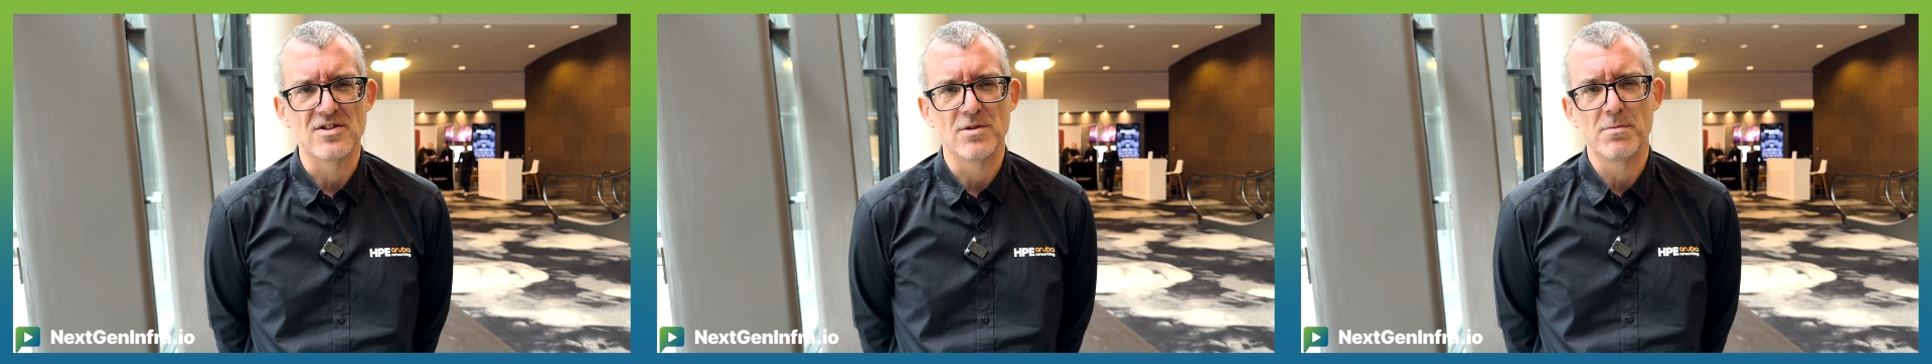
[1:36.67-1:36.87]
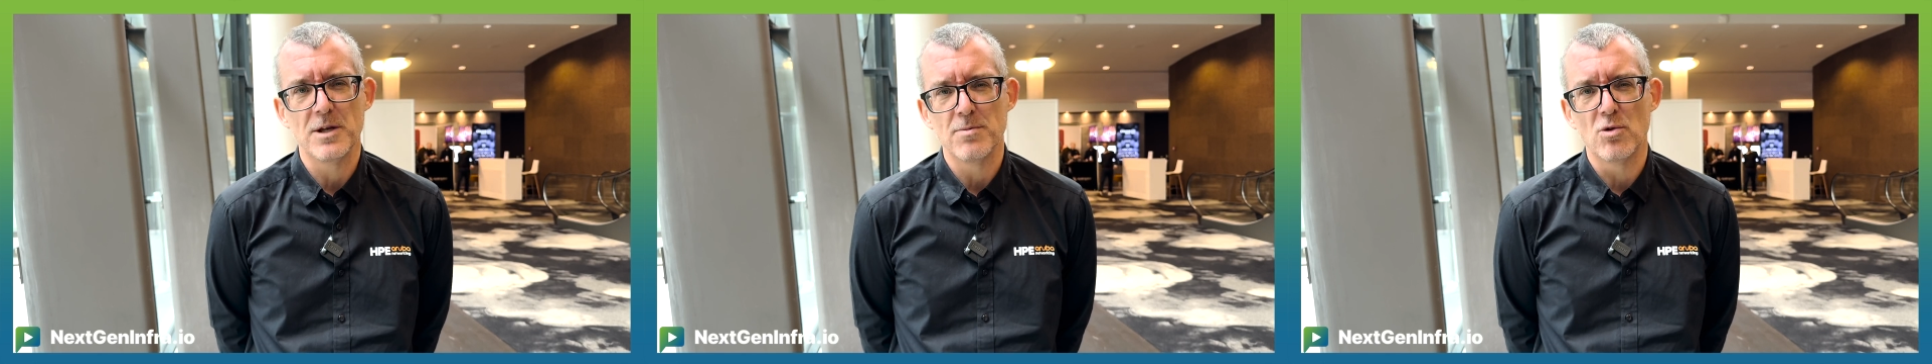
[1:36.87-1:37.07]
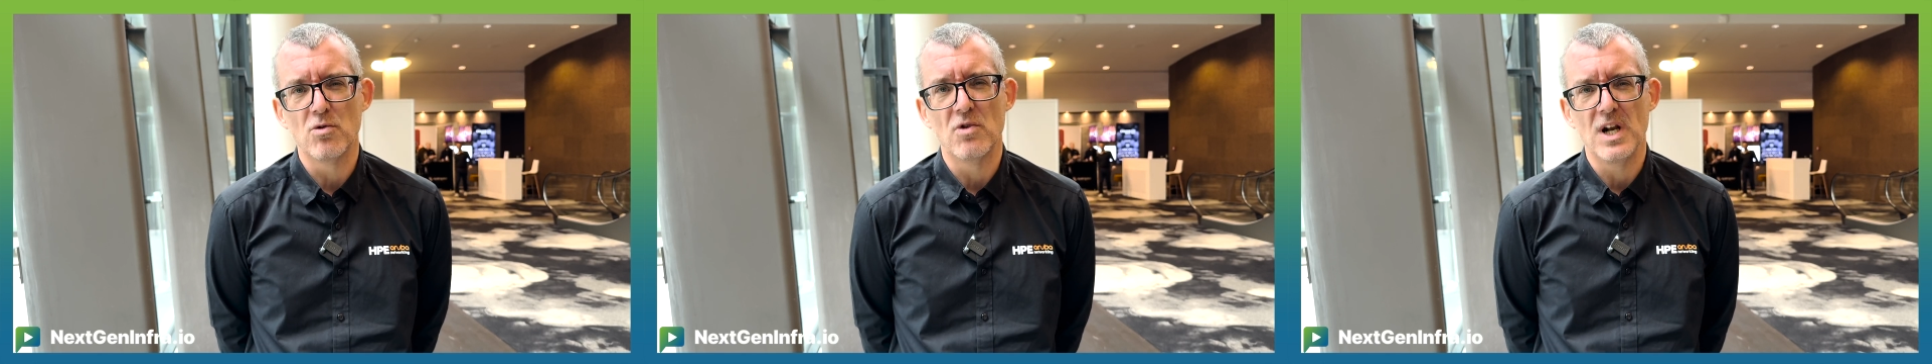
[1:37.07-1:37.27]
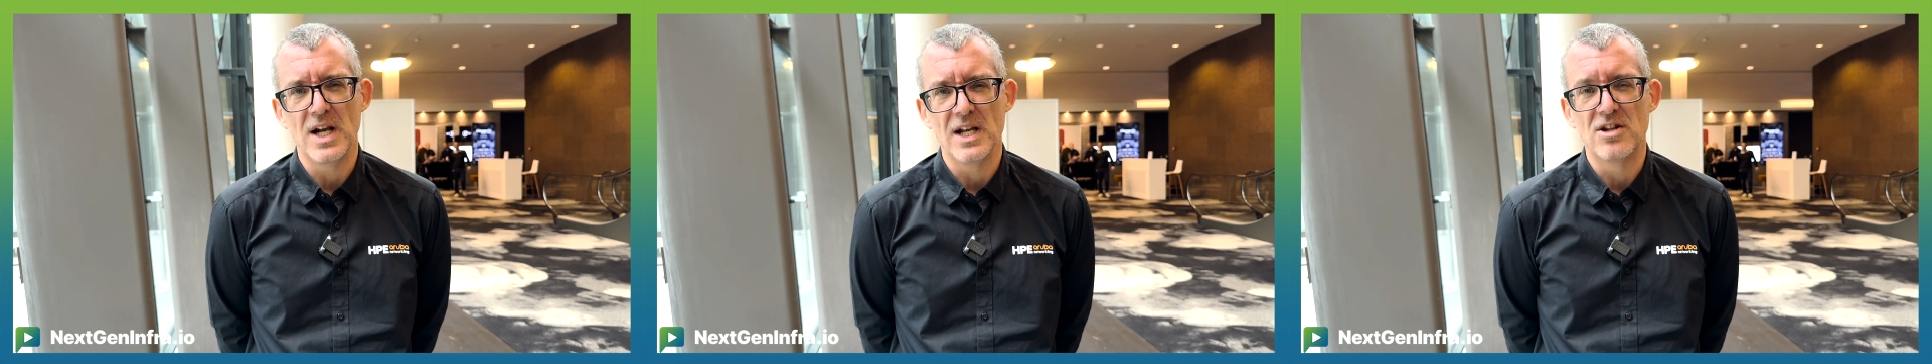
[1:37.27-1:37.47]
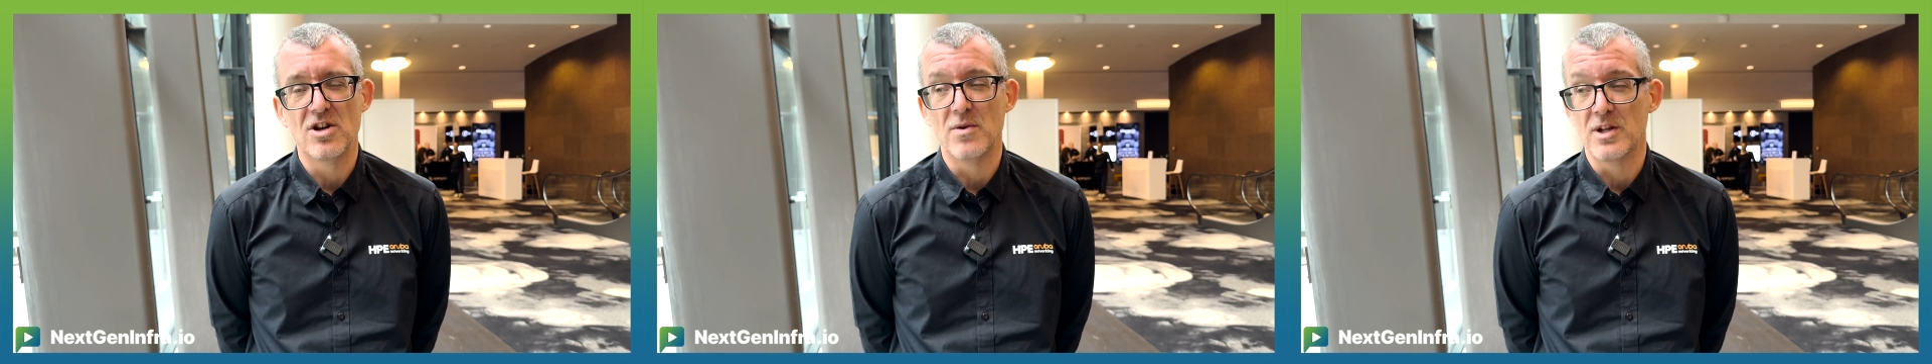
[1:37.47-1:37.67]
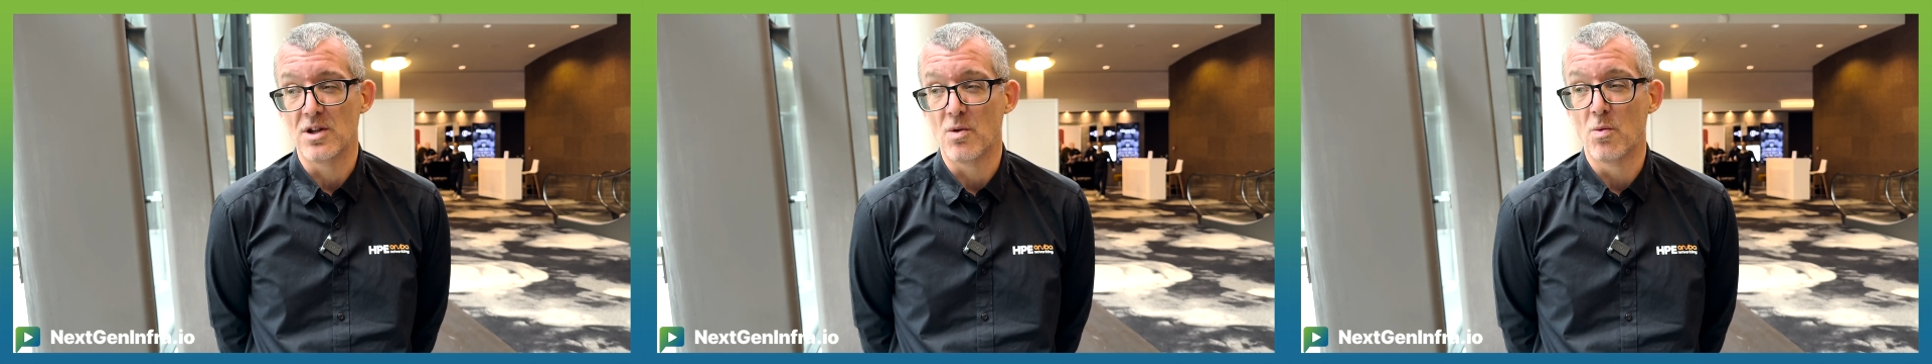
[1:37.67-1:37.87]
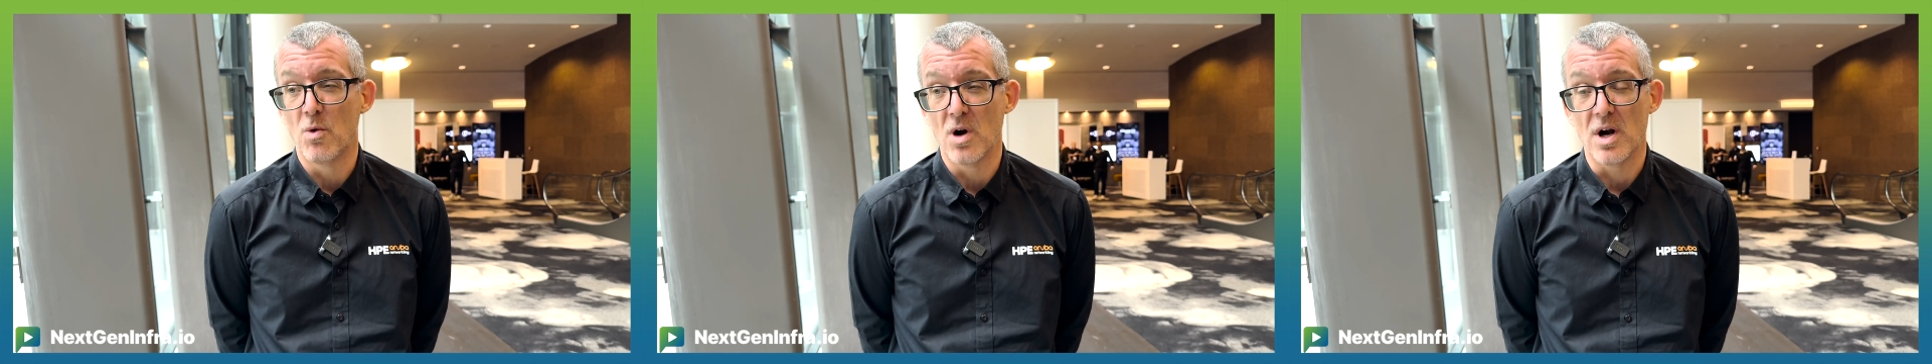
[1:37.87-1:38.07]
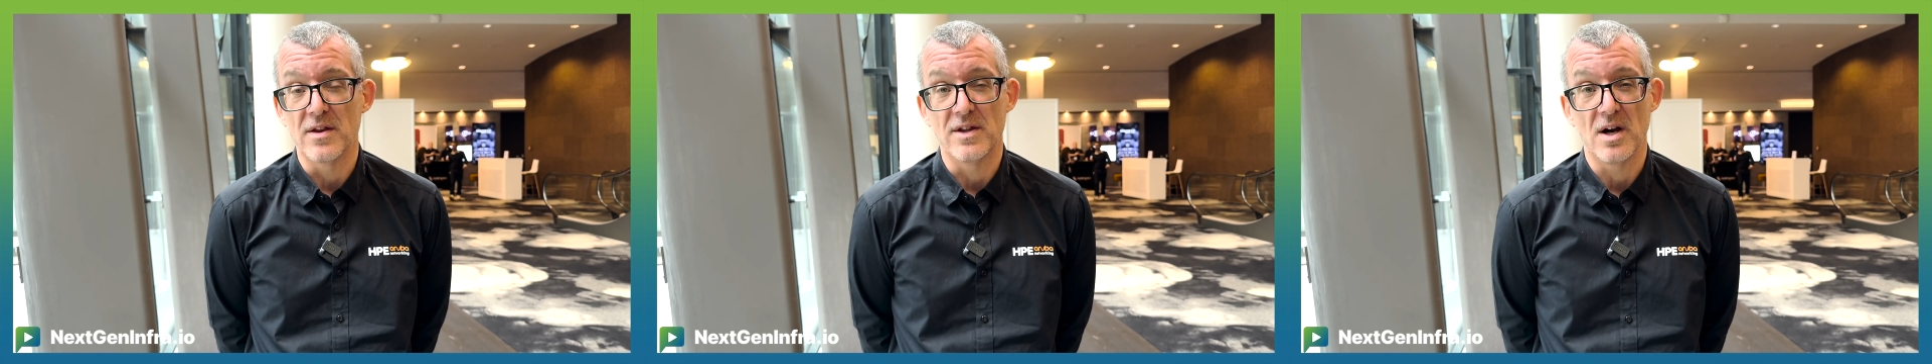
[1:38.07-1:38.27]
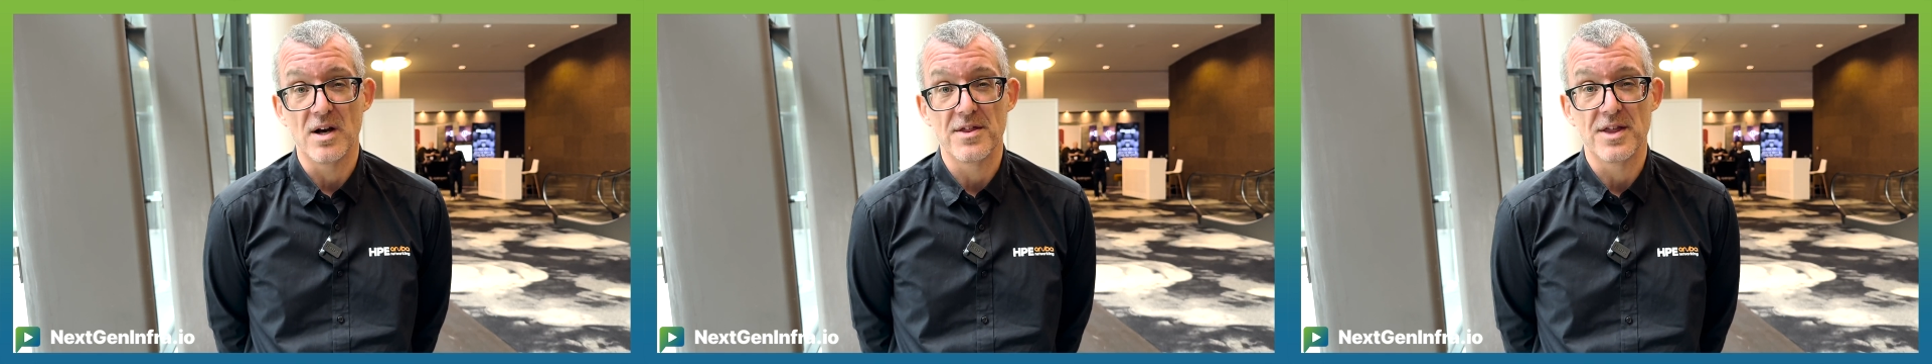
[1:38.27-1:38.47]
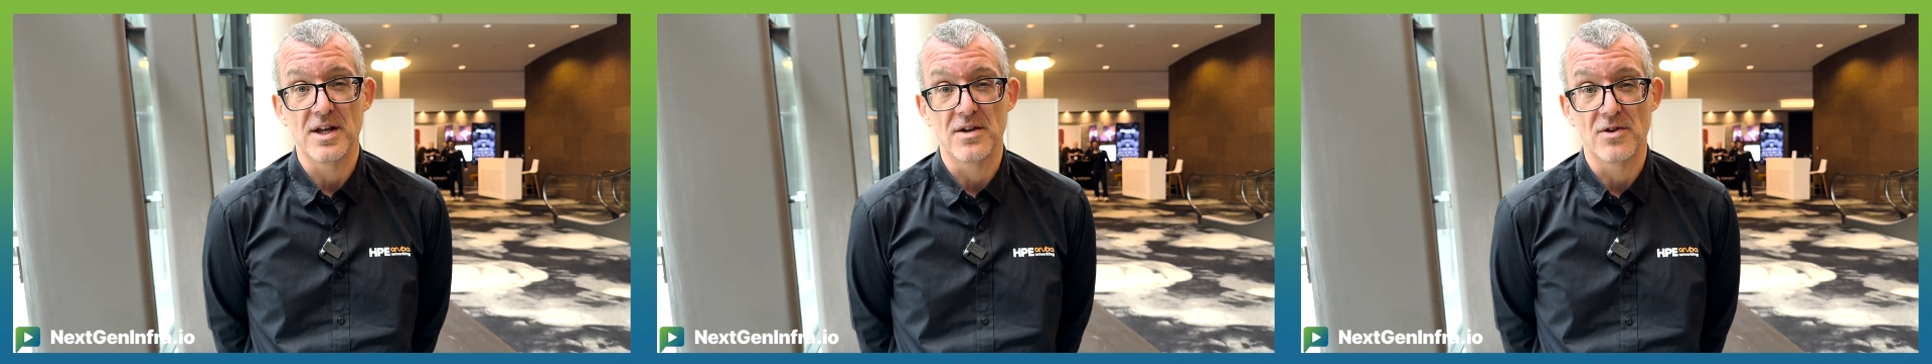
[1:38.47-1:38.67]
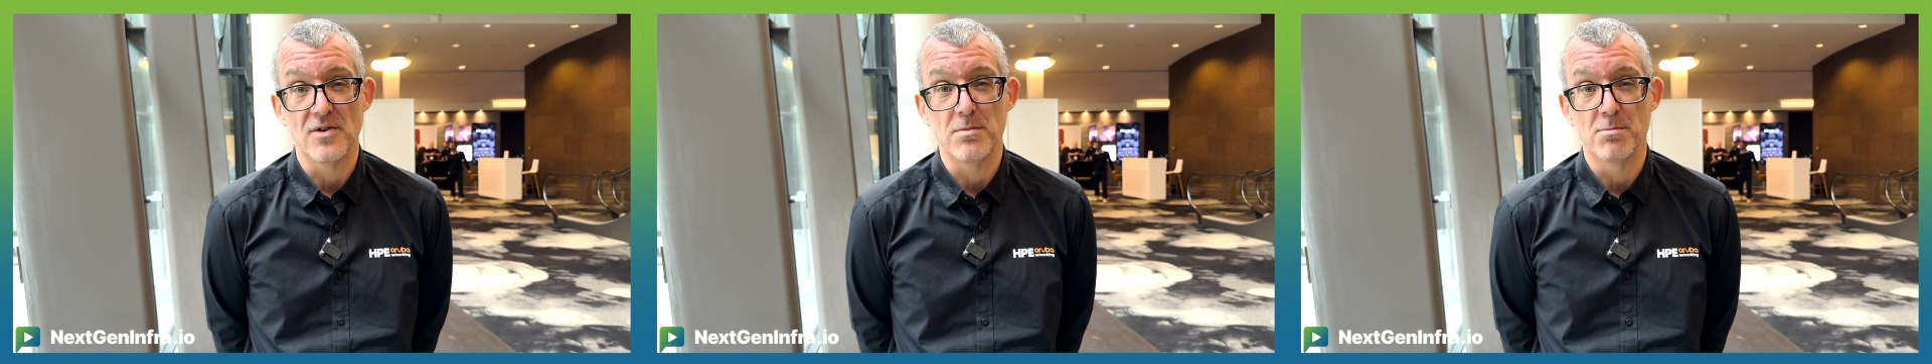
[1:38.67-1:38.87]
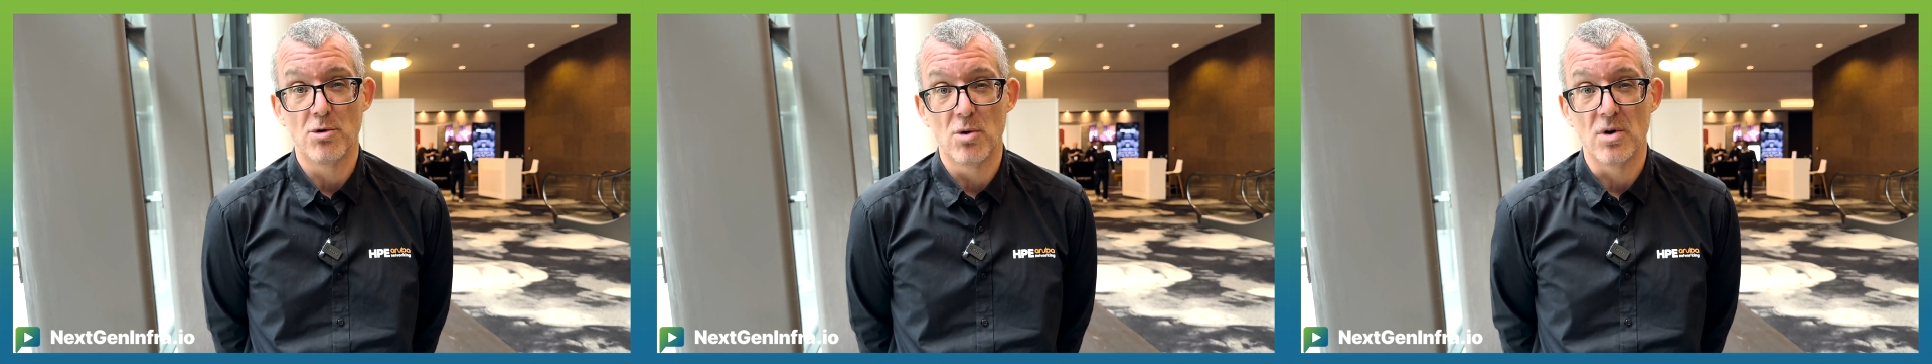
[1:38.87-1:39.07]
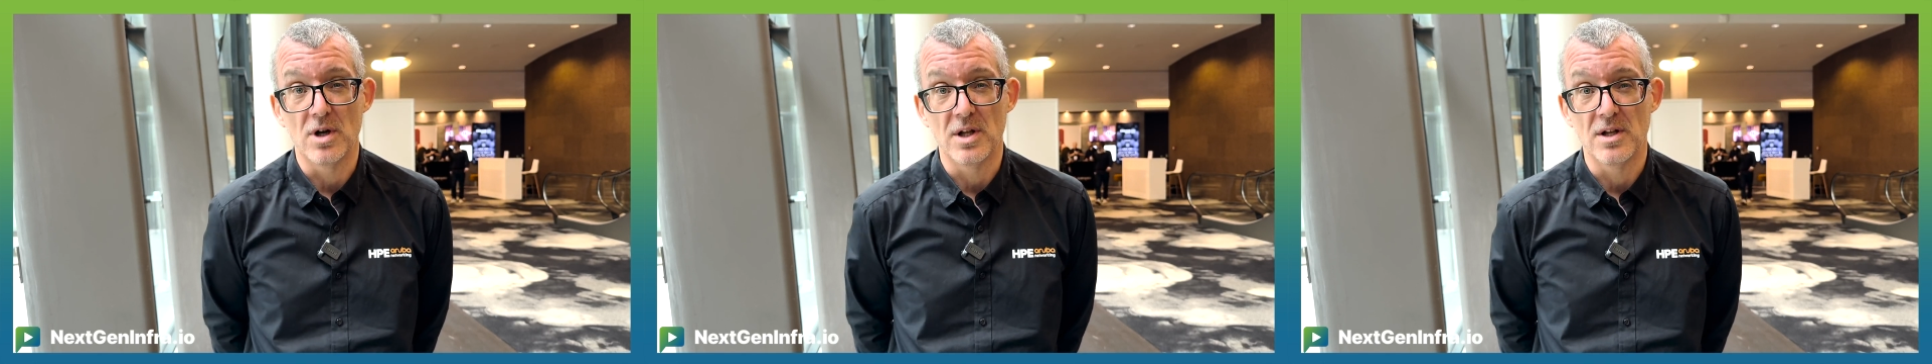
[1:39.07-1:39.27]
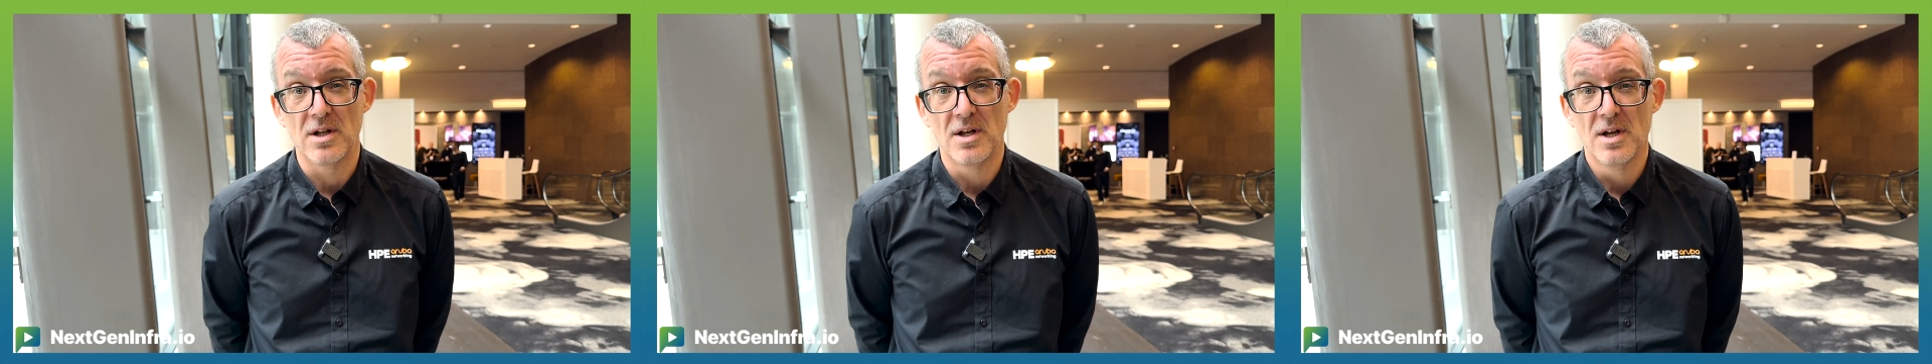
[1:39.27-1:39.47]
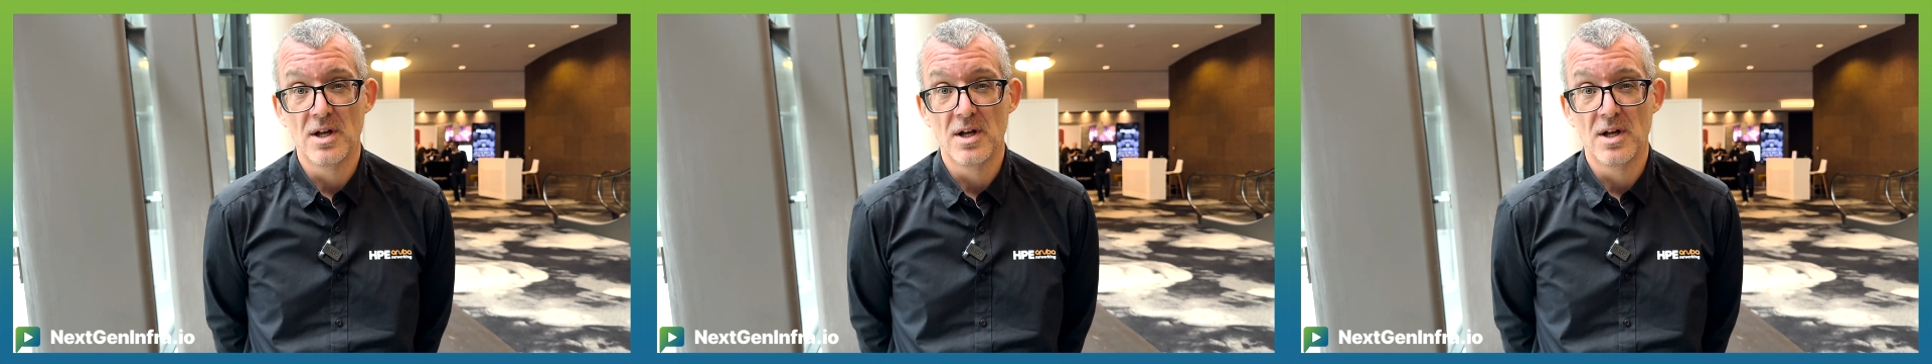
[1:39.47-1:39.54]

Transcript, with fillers: the people really doing the work that I think are important.